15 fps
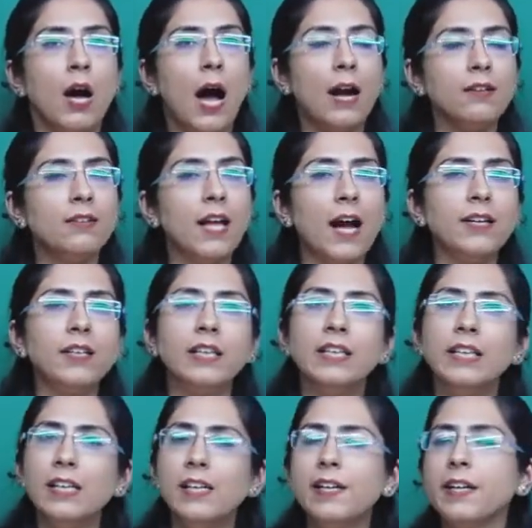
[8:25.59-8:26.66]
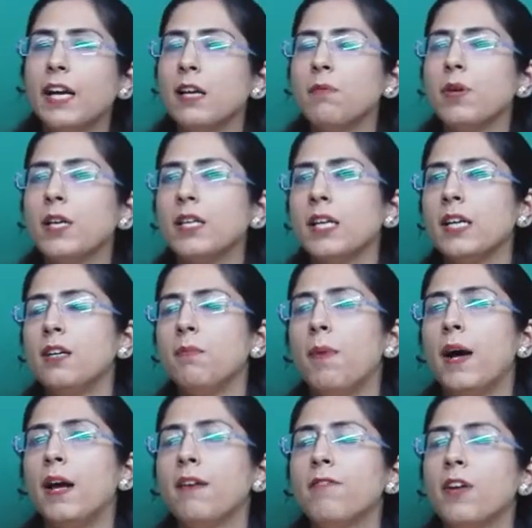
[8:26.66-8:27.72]
and that yield can be attained
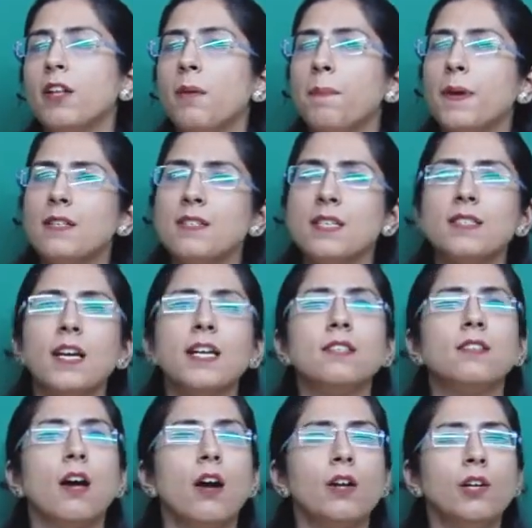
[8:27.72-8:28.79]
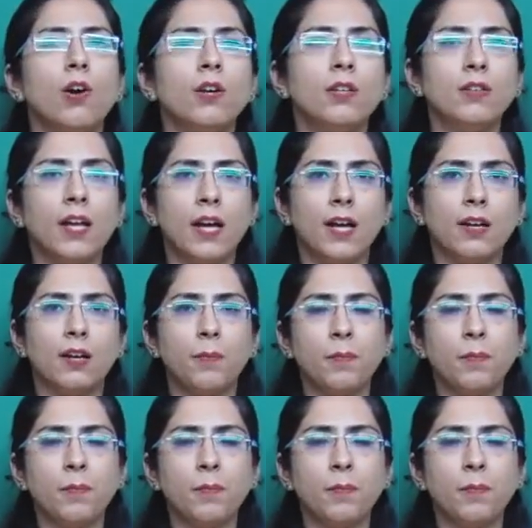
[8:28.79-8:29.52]
by when the pesticides are not there.